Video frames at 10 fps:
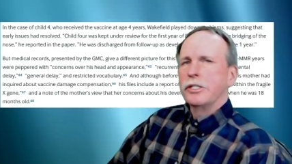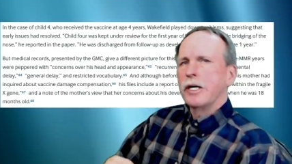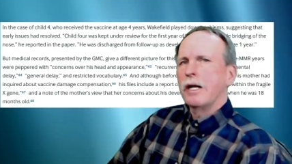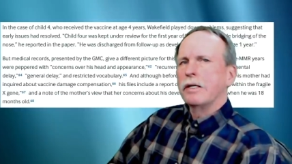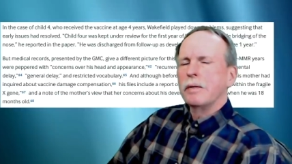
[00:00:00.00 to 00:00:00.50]

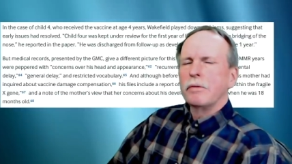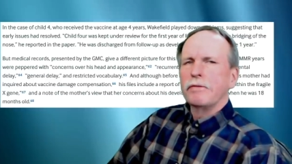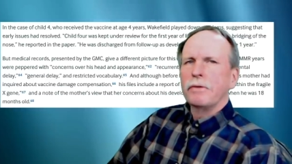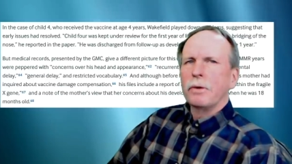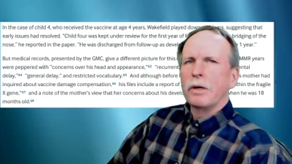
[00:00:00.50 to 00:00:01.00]
Child number
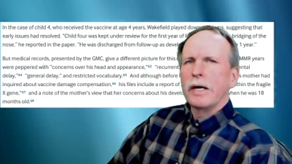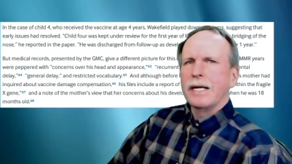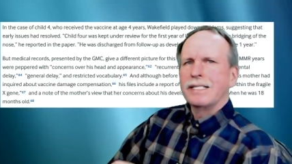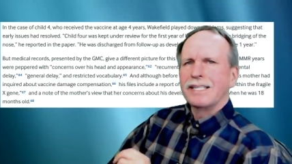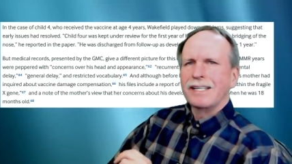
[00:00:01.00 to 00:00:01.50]
four
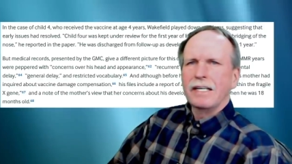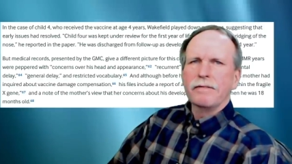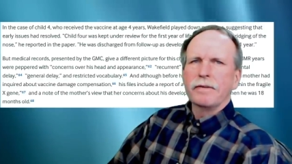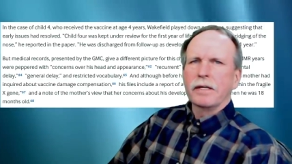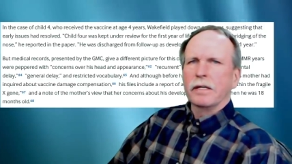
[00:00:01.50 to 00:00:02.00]
had
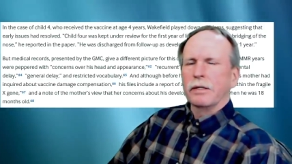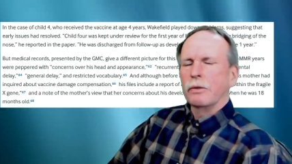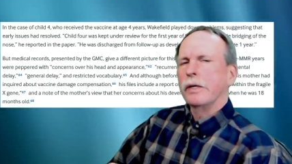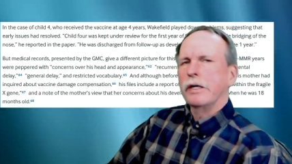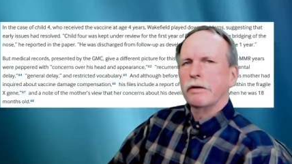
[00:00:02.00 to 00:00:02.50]
significant
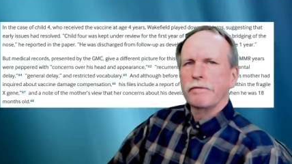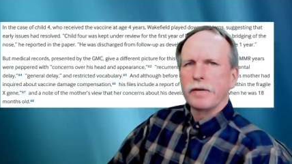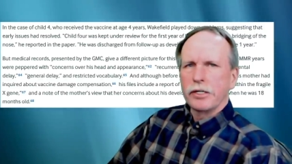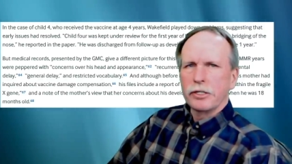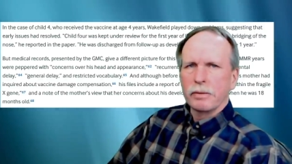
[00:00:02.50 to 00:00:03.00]

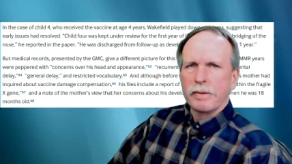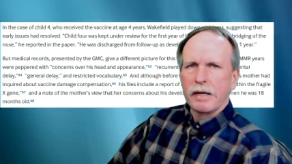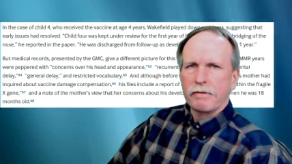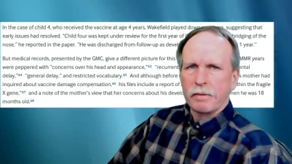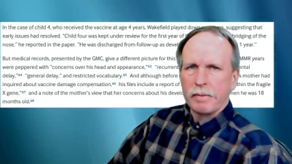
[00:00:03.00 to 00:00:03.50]
craniofacial
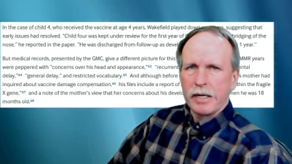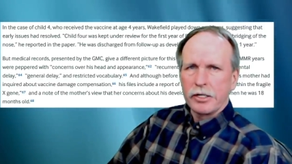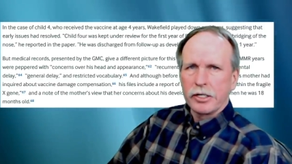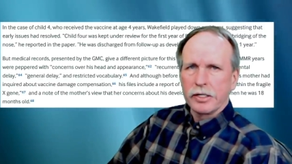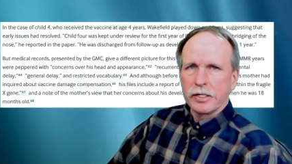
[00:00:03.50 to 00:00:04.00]

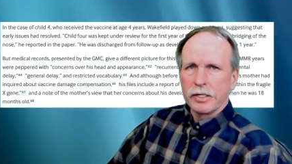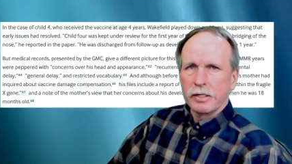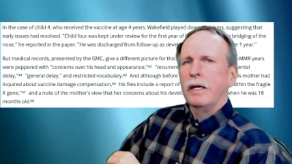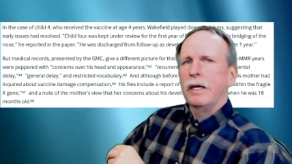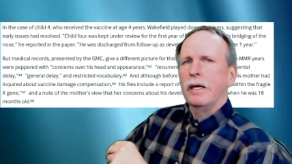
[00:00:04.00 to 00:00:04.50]
malformations
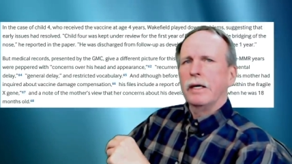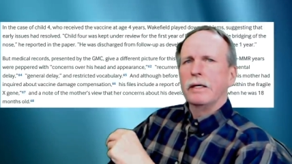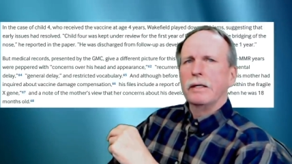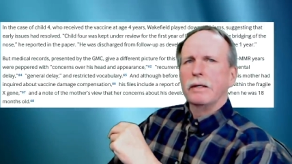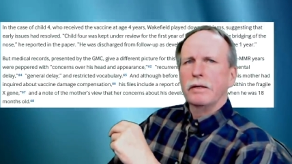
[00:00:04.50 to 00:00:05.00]

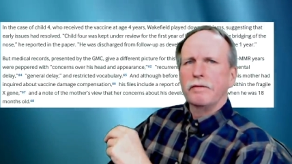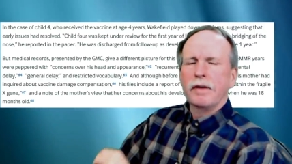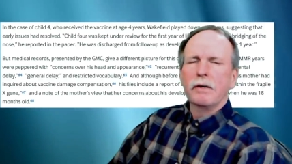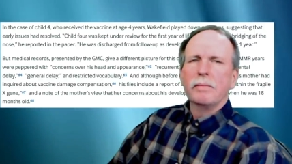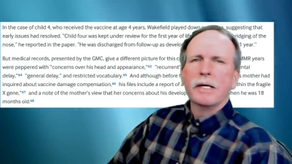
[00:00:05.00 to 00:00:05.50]
and
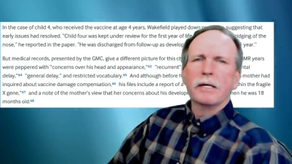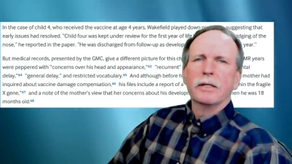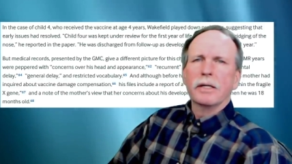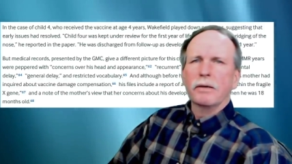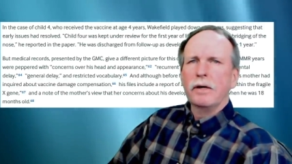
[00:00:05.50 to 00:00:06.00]
developmental
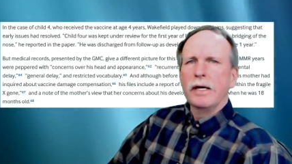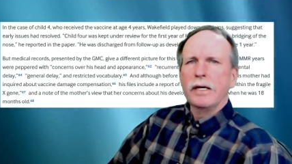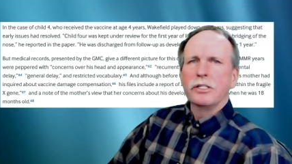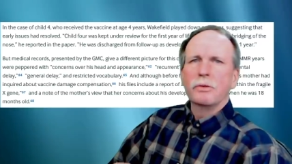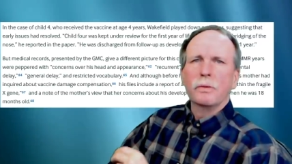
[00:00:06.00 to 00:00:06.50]

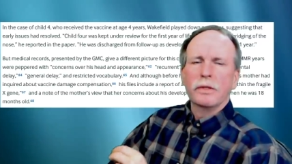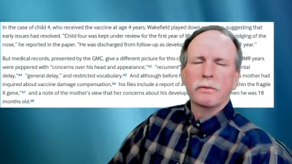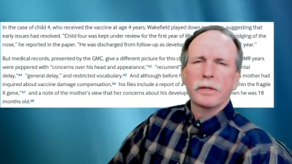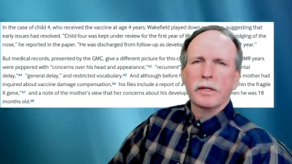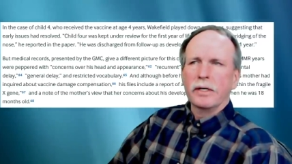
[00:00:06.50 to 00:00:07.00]
delays with
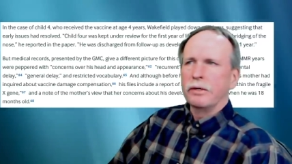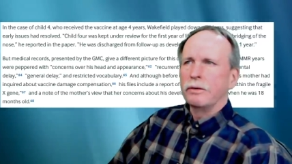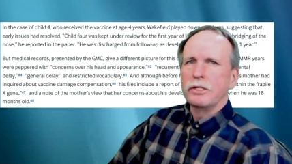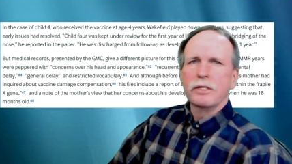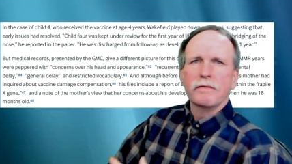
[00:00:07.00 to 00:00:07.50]

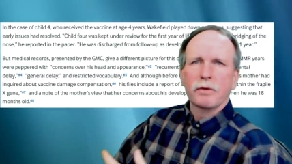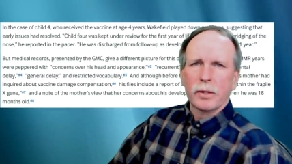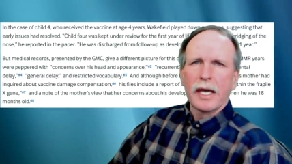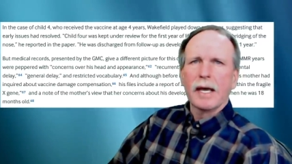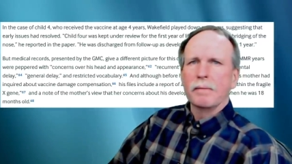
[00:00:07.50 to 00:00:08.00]
reduced
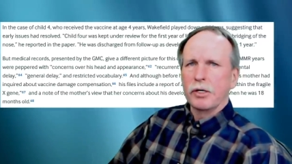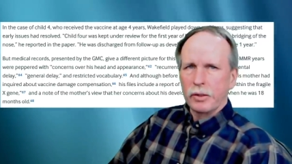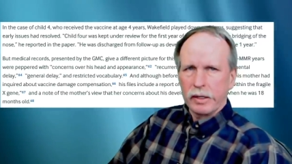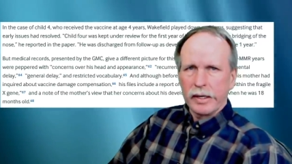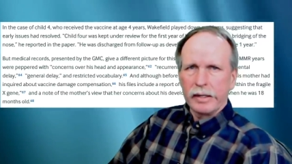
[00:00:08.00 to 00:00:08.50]

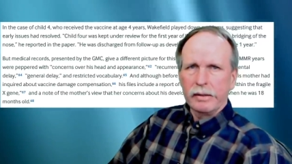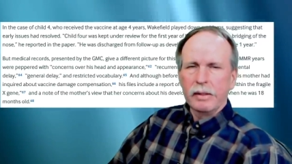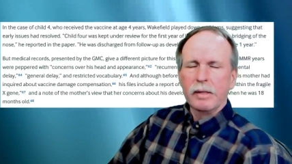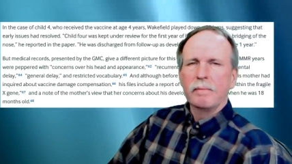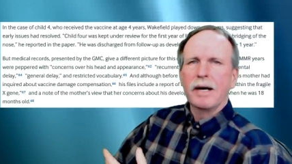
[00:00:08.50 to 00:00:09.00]
vocabulary
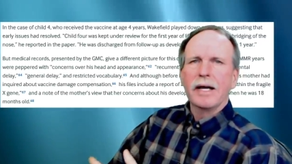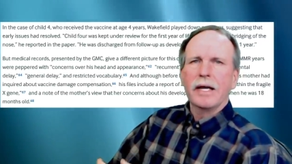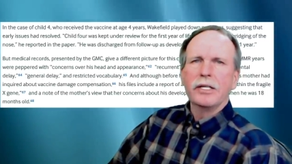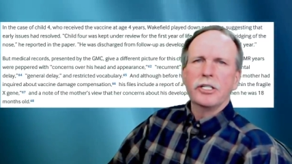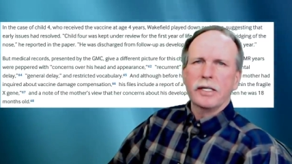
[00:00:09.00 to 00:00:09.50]
by
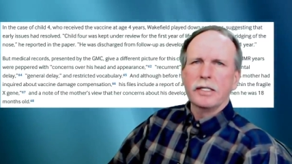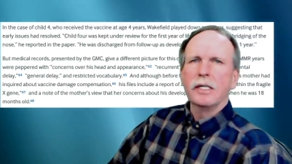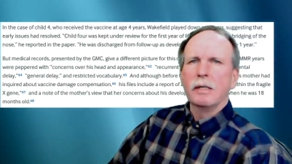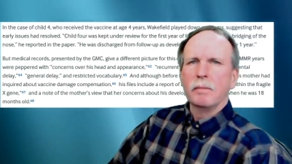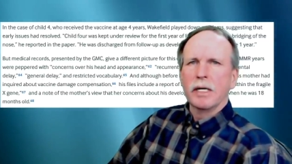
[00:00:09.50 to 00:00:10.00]
age
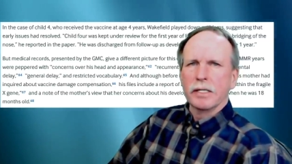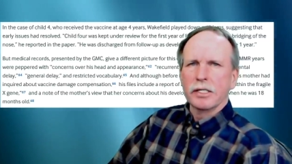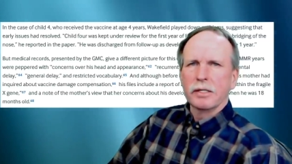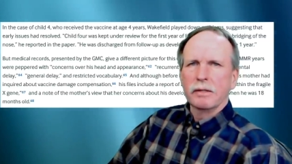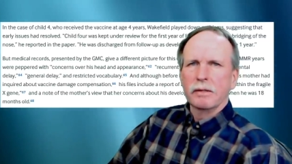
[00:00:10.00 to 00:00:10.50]
18
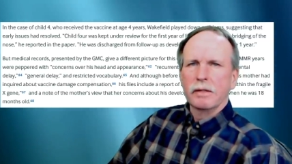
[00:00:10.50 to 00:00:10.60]
months.